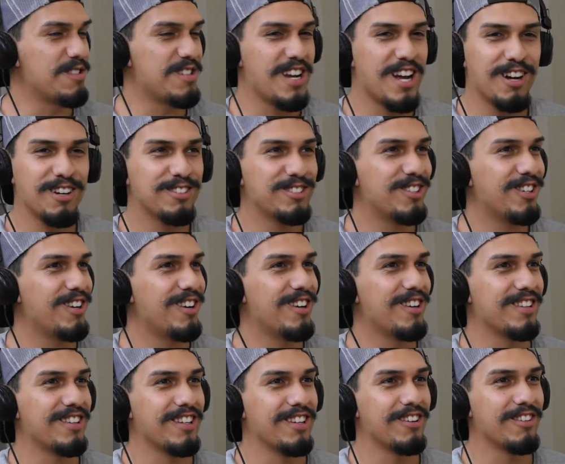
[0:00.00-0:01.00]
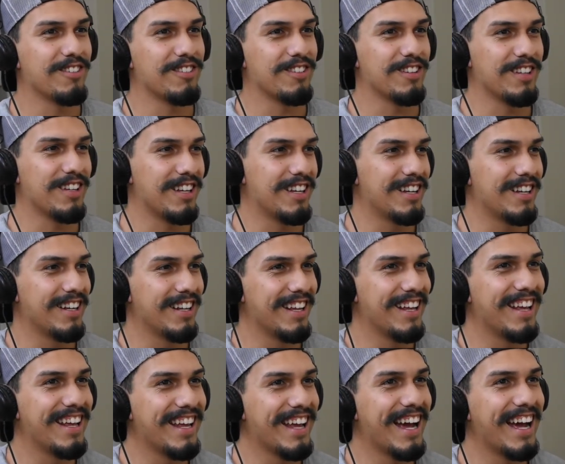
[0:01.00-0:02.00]
down to earth, and
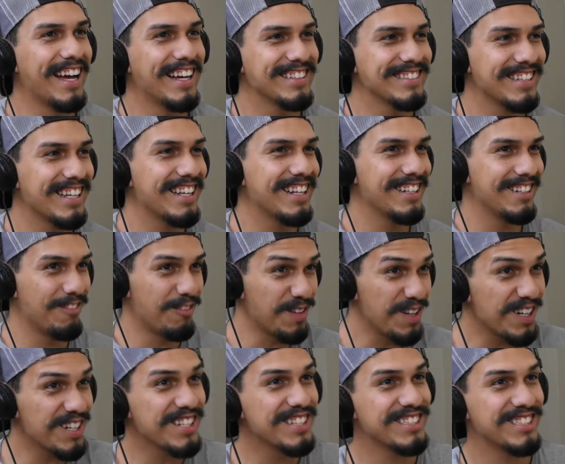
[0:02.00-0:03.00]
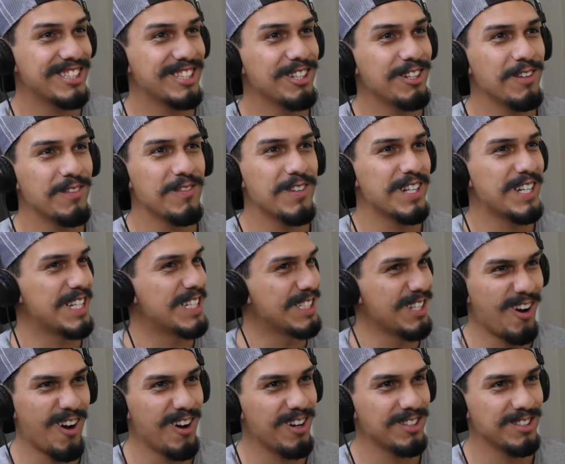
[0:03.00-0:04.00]
he has that weirdness to him, but he's
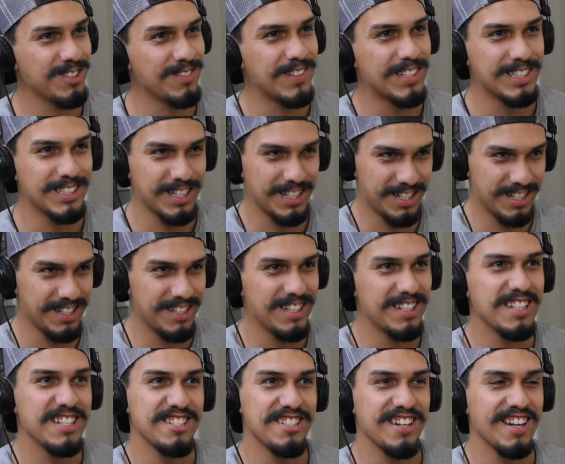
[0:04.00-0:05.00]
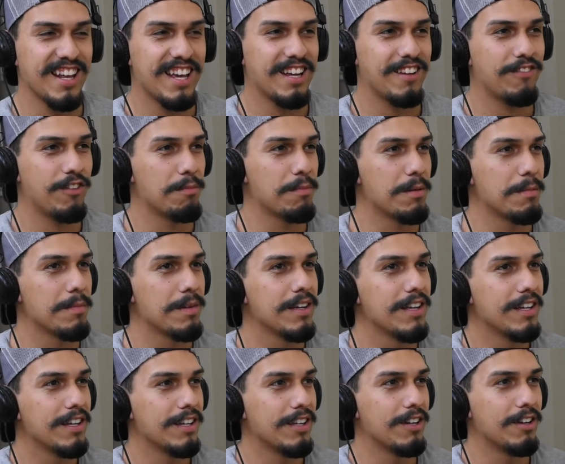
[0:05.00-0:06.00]
awesome. It's a good thing that you like from him.
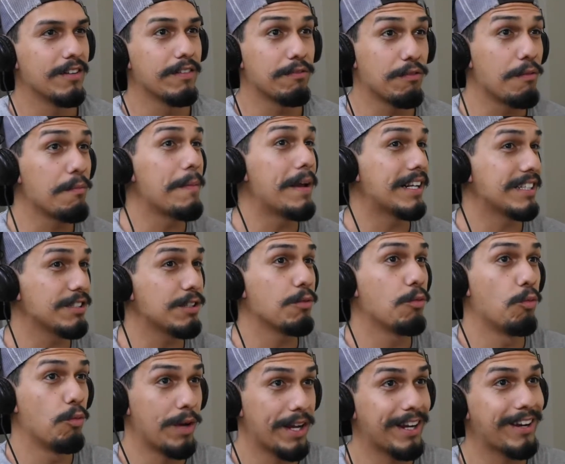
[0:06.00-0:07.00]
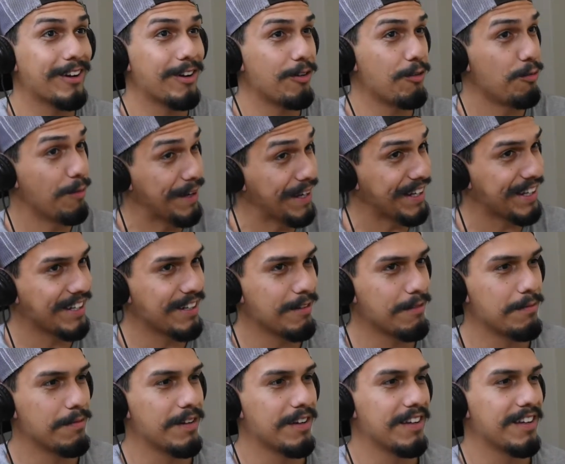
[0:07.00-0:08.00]
What makes Wick.
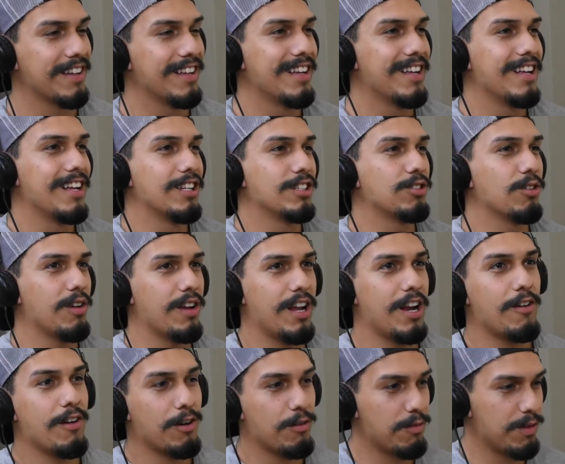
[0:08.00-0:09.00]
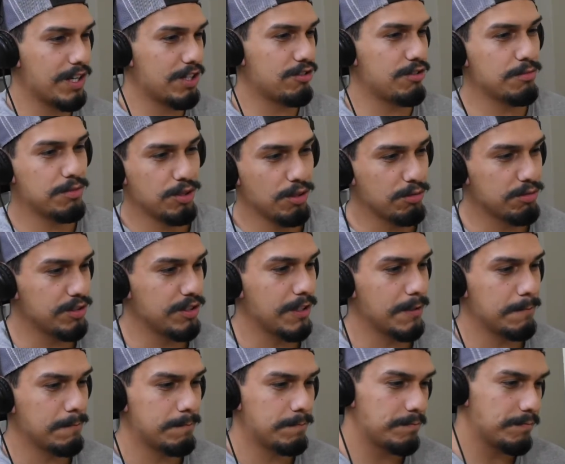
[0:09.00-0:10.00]
So Eric Wickstrom shows
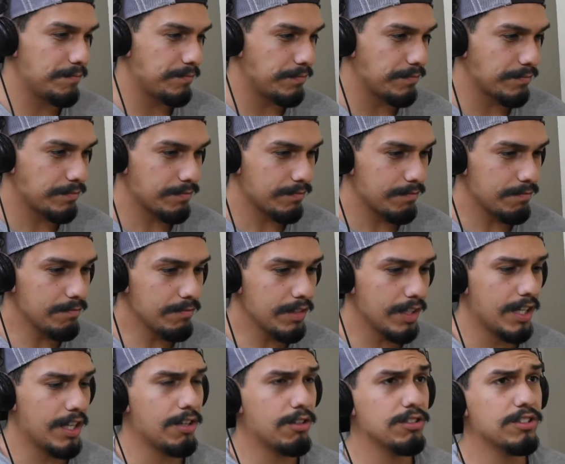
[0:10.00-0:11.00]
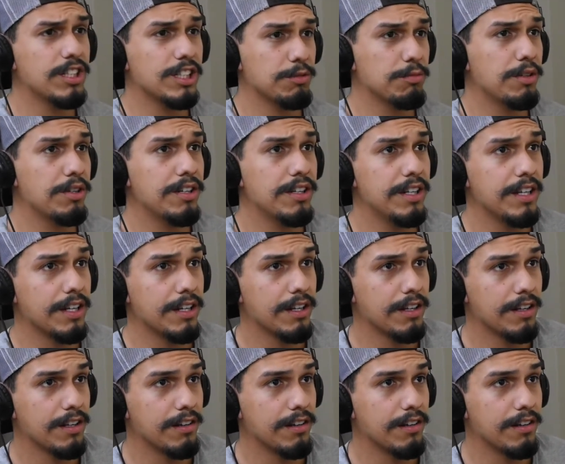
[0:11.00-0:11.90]
up, and he goes, yes, what do you need?